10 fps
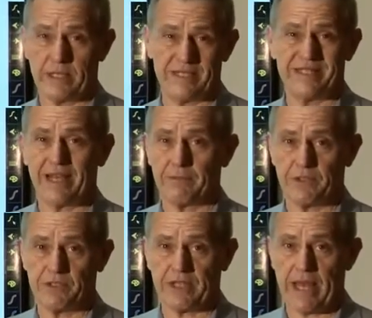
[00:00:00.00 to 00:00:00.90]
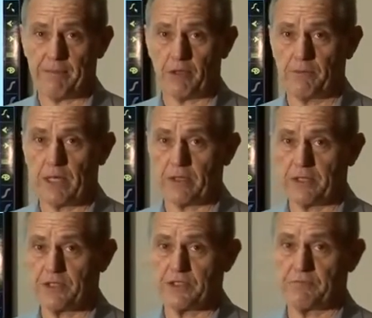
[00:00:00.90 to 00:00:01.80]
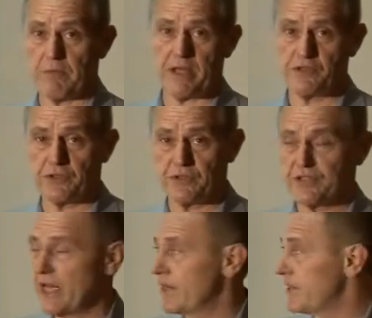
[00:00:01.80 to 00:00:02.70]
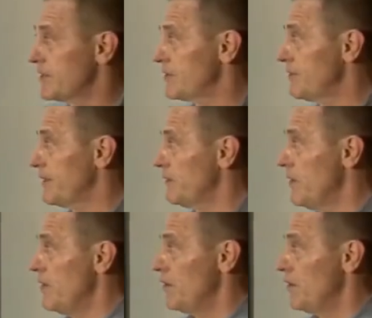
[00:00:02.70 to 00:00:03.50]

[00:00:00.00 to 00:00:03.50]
segments of the capital markets, as you can see on the exhibit,